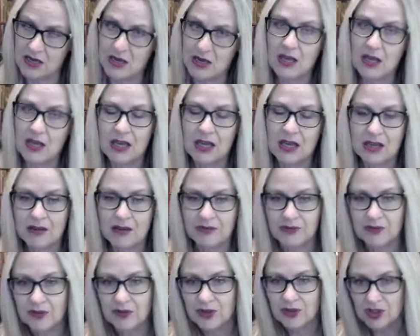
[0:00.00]

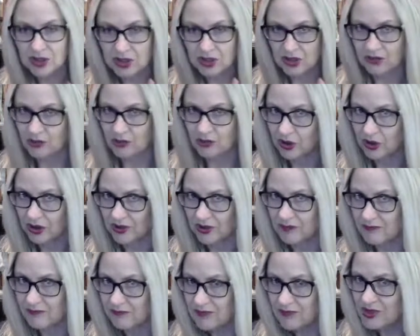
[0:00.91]
If you've got
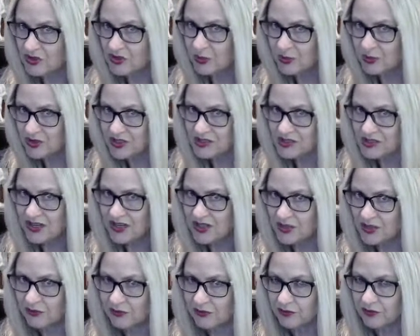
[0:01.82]
a
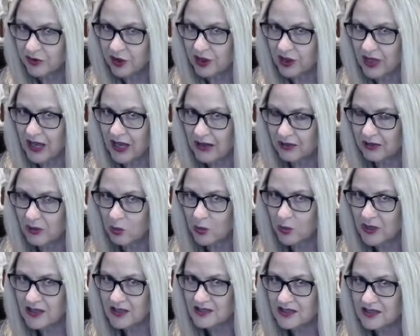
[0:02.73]
misrepresentation floating out in the
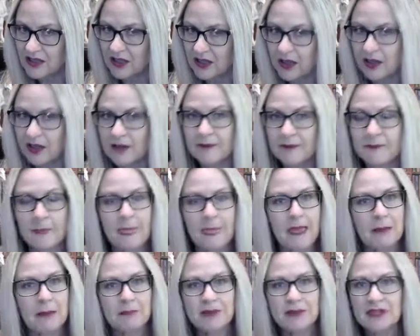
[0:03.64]
wings here,
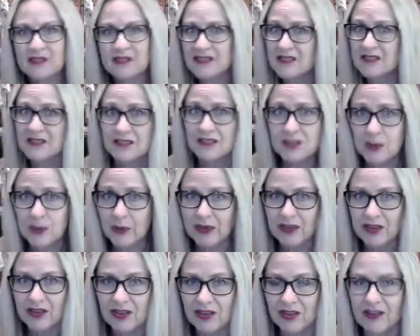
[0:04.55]
but it doesn't do
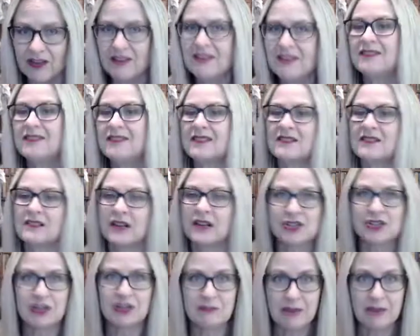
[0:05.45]
anything, it doesn't
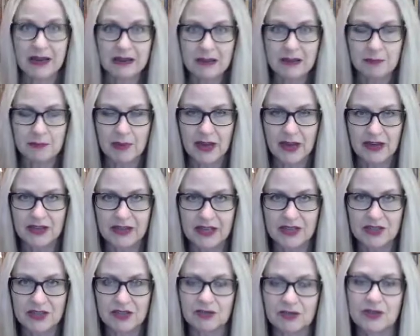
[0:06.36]
actually make the party
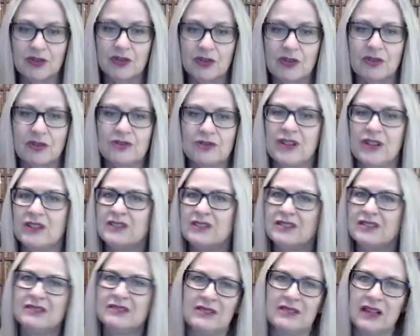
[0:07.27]
enter into the contract,
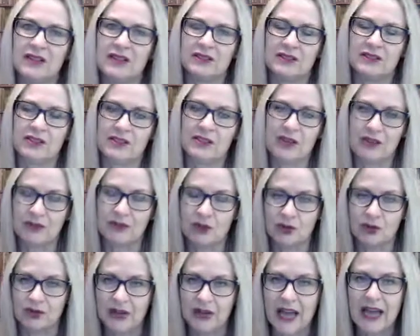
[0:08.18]
well, you haven't
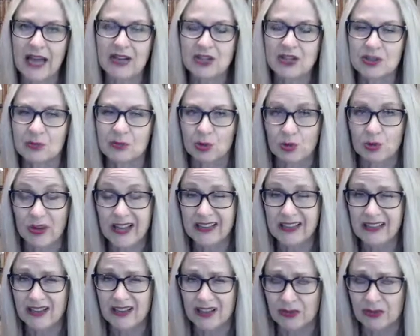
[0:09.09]
got an actionable
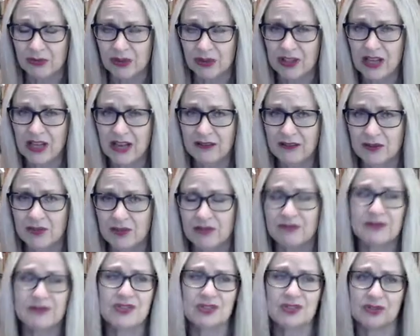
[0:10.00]
anything, really, have you?
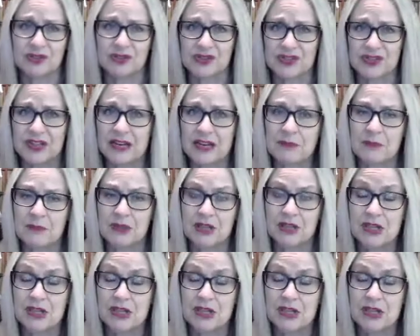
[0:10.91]
You've just got a statement.